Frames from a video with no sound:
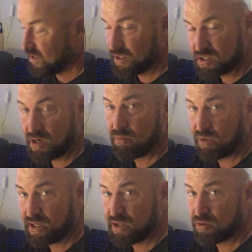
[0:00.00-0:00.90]
It started
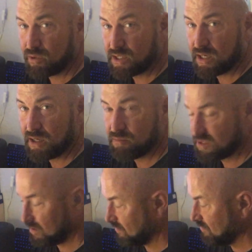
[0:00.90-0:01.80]
blinking 3
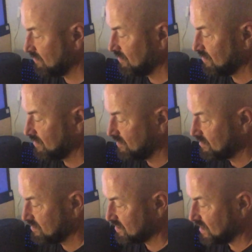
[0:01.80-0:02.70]
times.
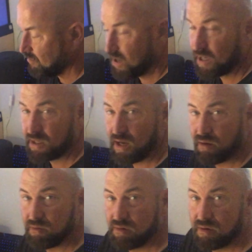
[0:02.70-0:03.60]
Set it back
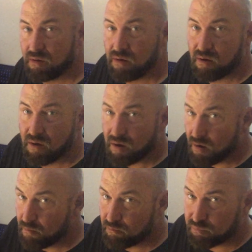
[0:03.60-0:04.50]
down,
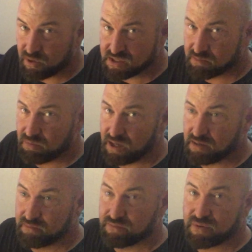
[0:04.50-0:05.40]
pressed the
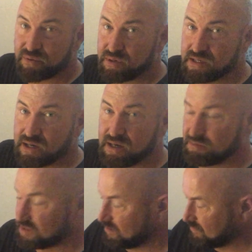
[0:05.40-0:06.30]
button for 3
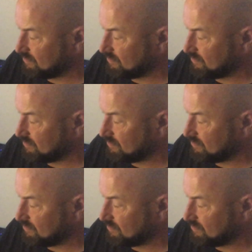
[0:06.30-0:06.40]
times.